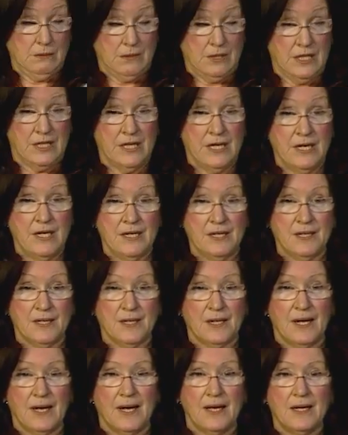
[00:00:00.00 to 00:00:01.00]
and he,
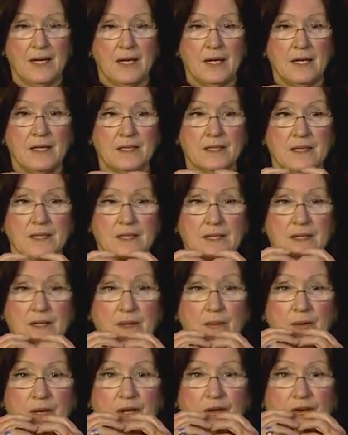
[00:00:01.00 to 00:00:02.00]
and he,
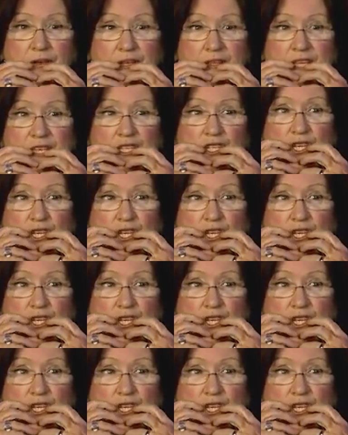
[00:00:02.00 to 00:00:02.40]
this